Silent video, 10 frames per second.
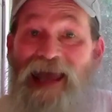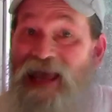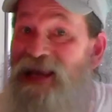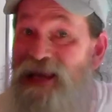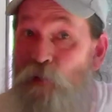
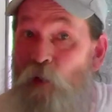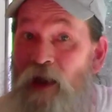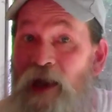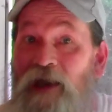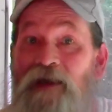
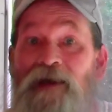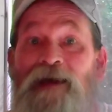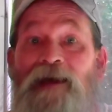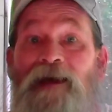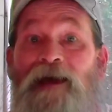anyway.
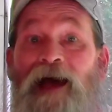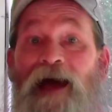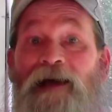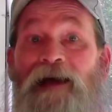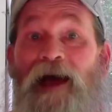
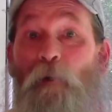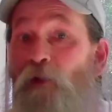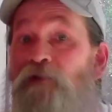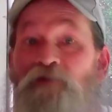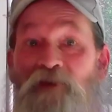I
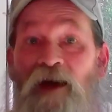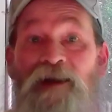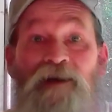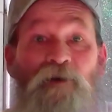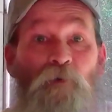would have done it